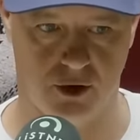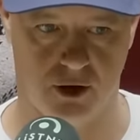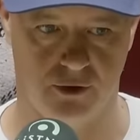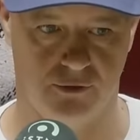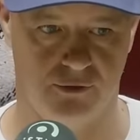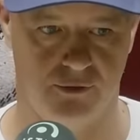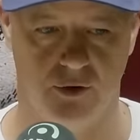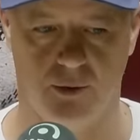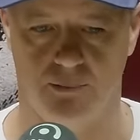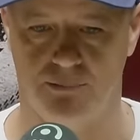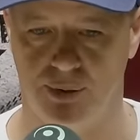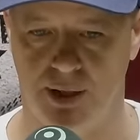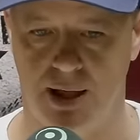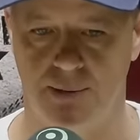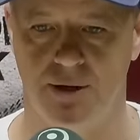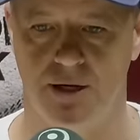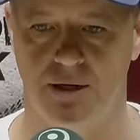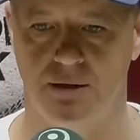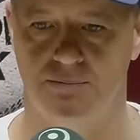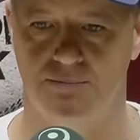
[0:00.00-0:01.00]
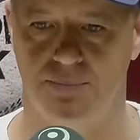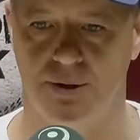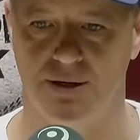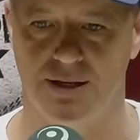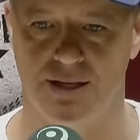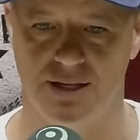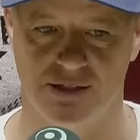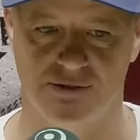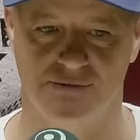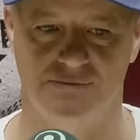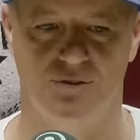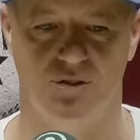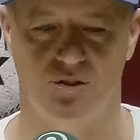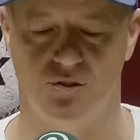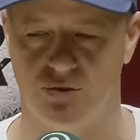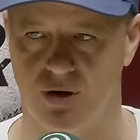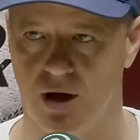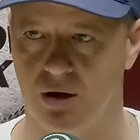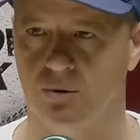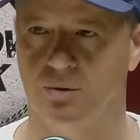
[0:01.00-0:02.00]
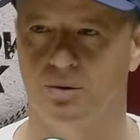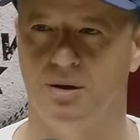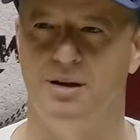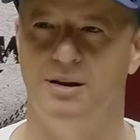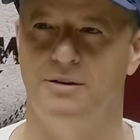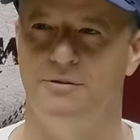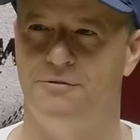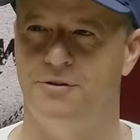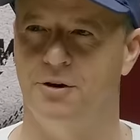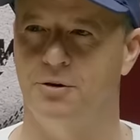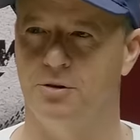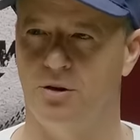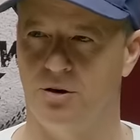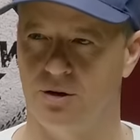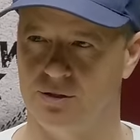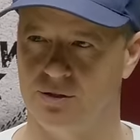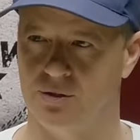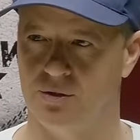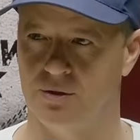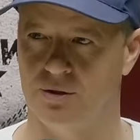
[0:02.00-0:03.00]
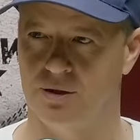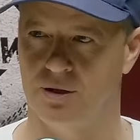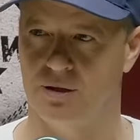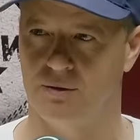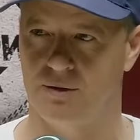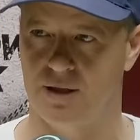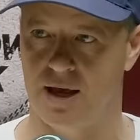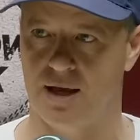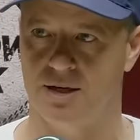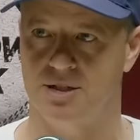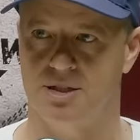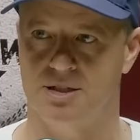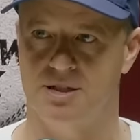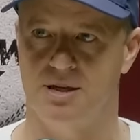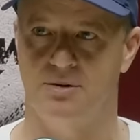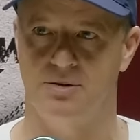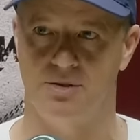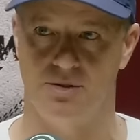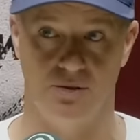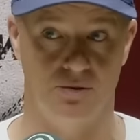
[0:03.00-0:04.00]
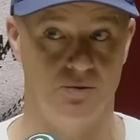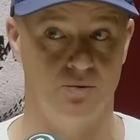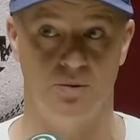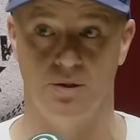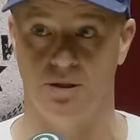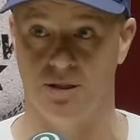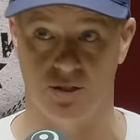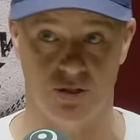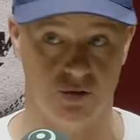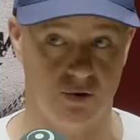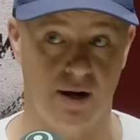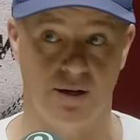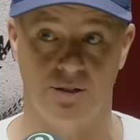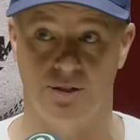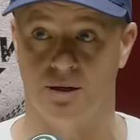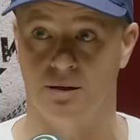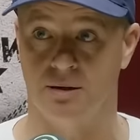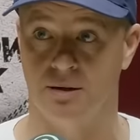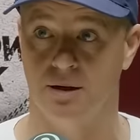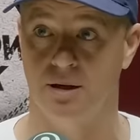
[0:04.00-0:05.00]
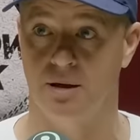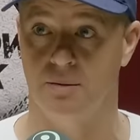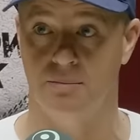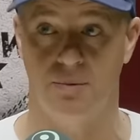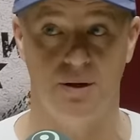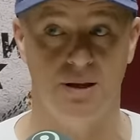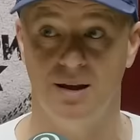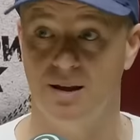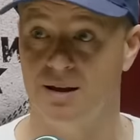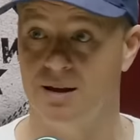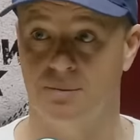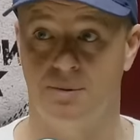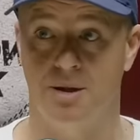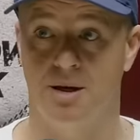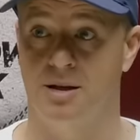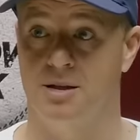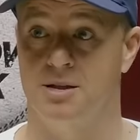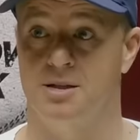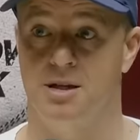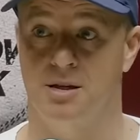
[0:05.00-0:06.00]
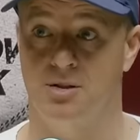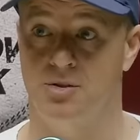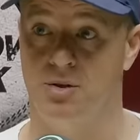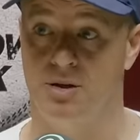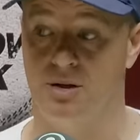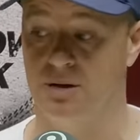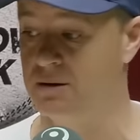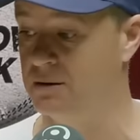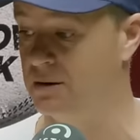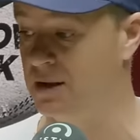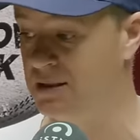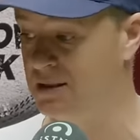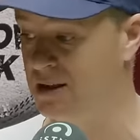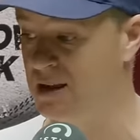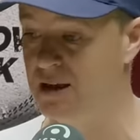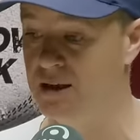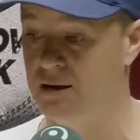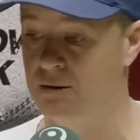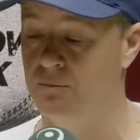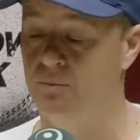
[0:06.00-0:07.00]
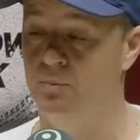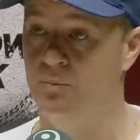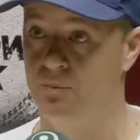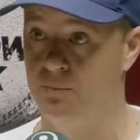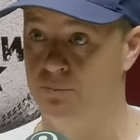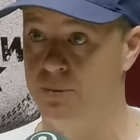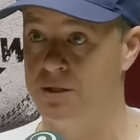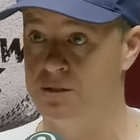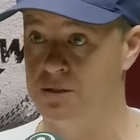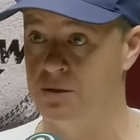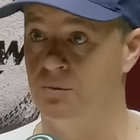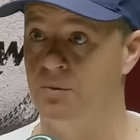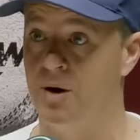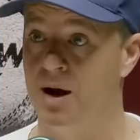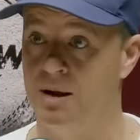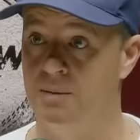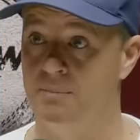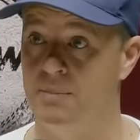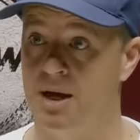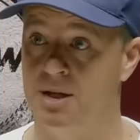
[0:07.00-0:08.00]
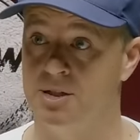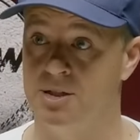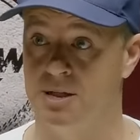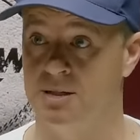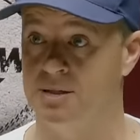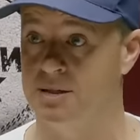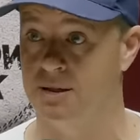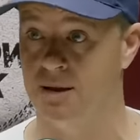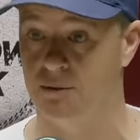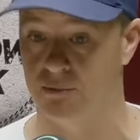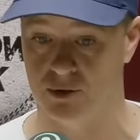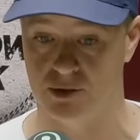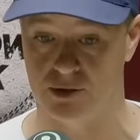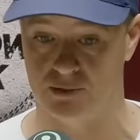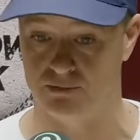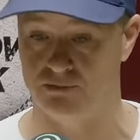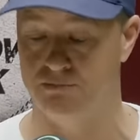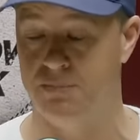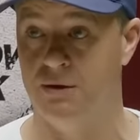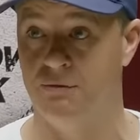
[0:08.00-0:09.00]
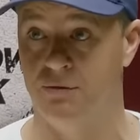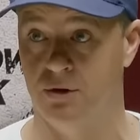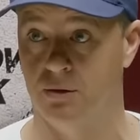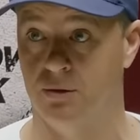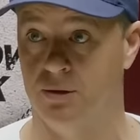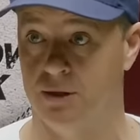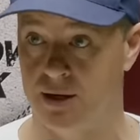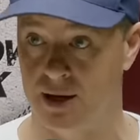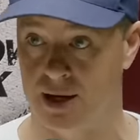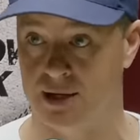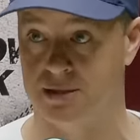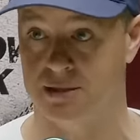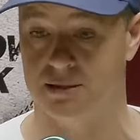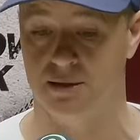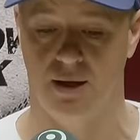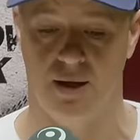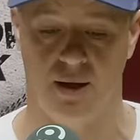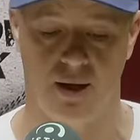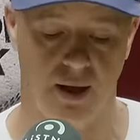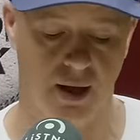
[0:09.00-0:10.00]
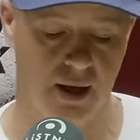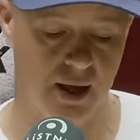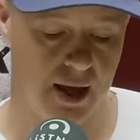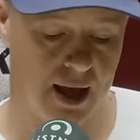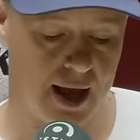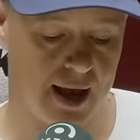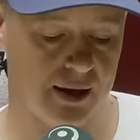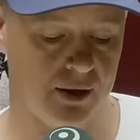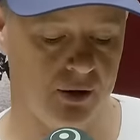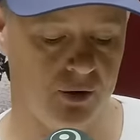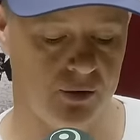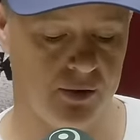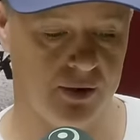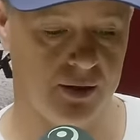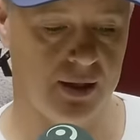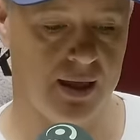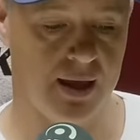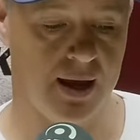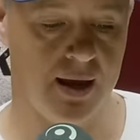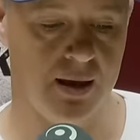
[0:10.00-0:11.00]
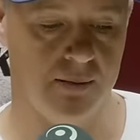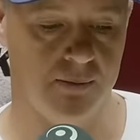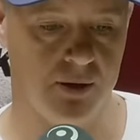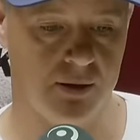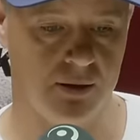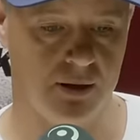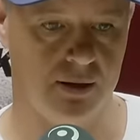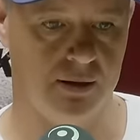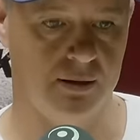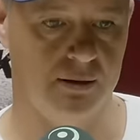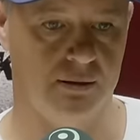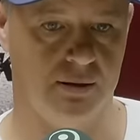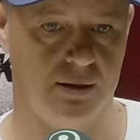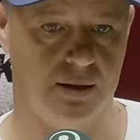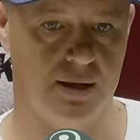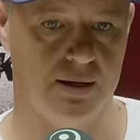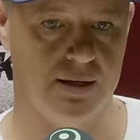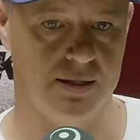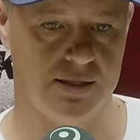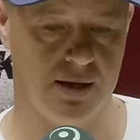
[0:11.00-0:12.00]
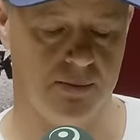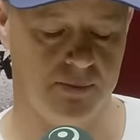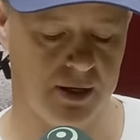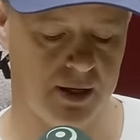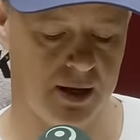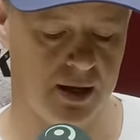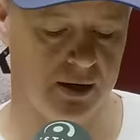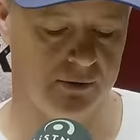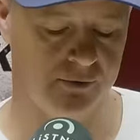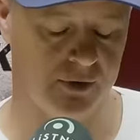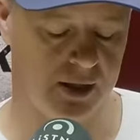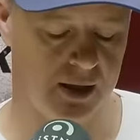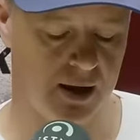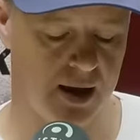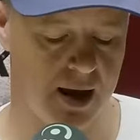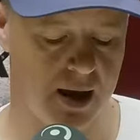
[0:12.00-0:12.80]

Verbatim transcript: kind of not plummeted, but he's struggled, and he felt like during the, the Ashes series he was really scratching. Yeah. But he ended up getting a century, and in the end, because of the rain in Manchester, that was pivotal in yep. us hanging on to the game and, and getting something out of the